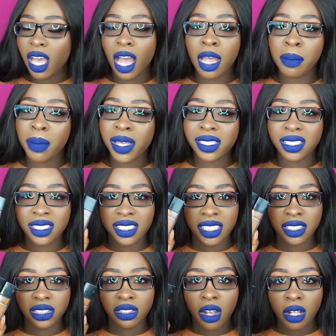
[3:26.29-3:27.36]
I paid
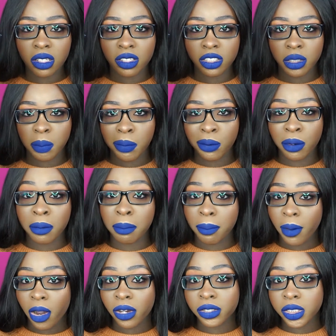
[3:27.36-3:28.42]
$6 per
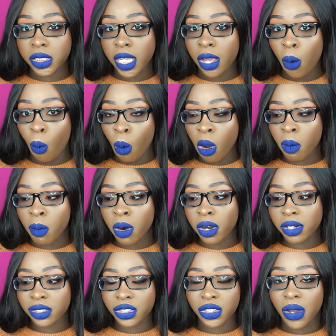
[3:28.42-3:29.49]
bottle at
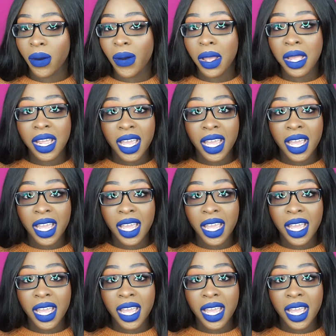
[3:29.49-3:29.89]
Walmart, so